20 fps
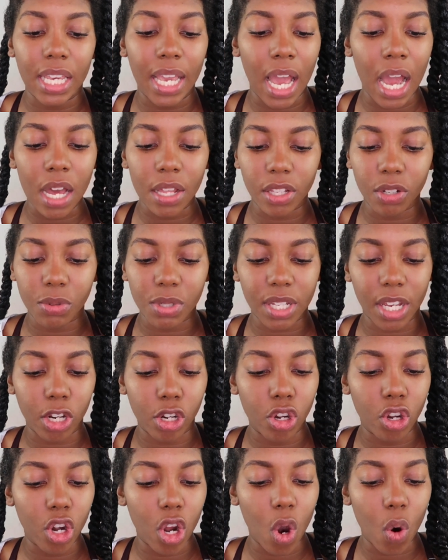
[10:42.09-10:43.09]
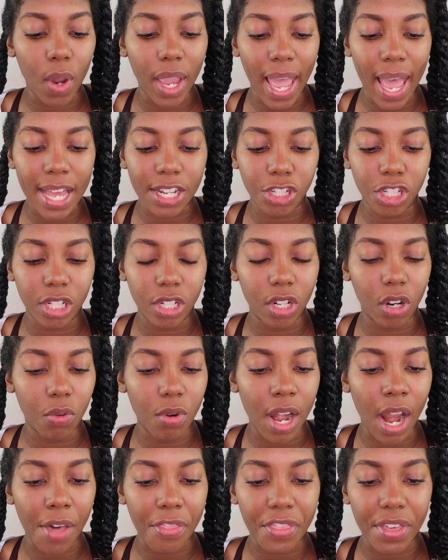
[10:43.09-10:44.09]
yeah, there was like no catching, no
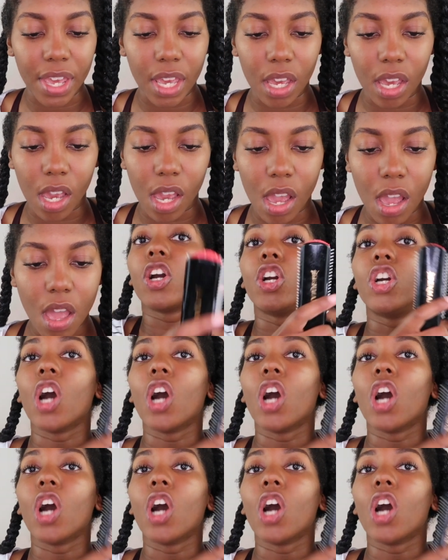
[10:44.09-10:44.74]
nothing.